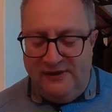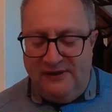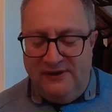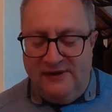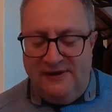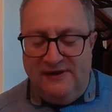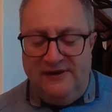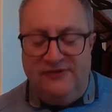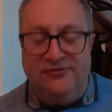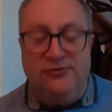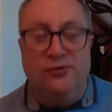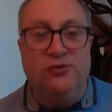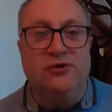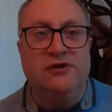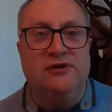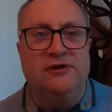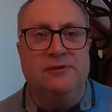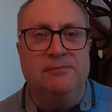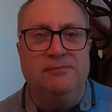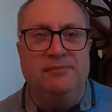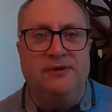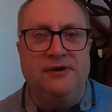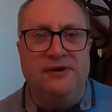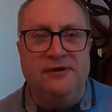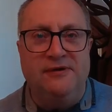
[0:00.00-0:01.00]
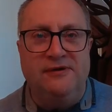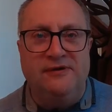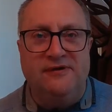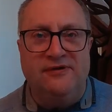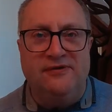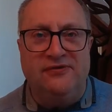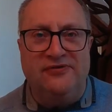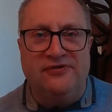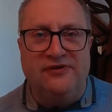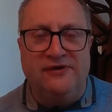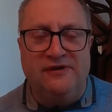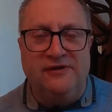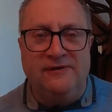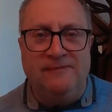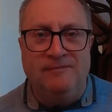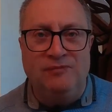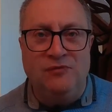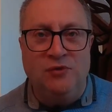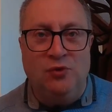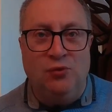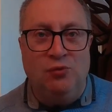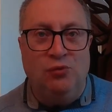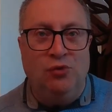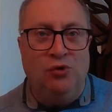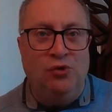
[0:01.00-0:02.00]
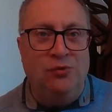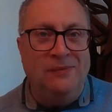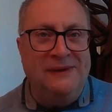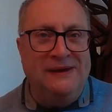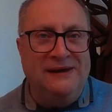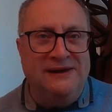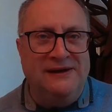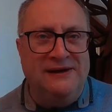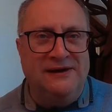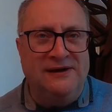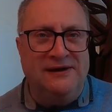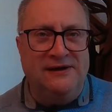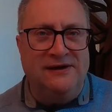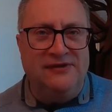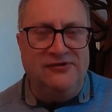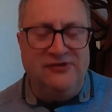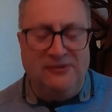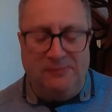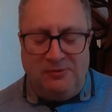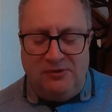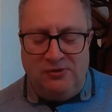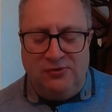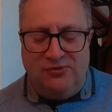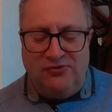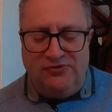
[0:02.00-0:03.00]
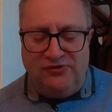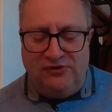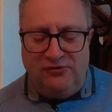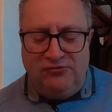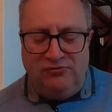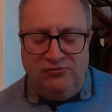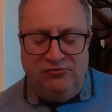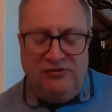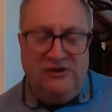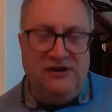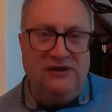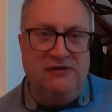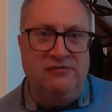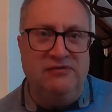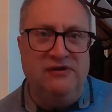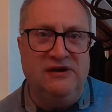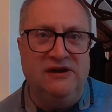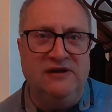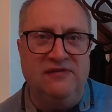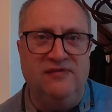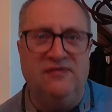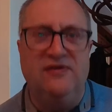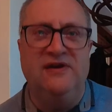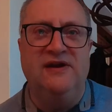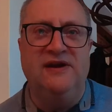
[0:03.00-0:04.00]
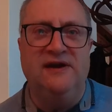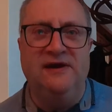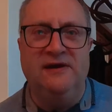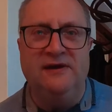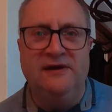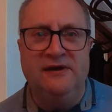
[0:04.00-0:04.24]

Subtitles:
So all the components are warming and hearty, but also really, really filling.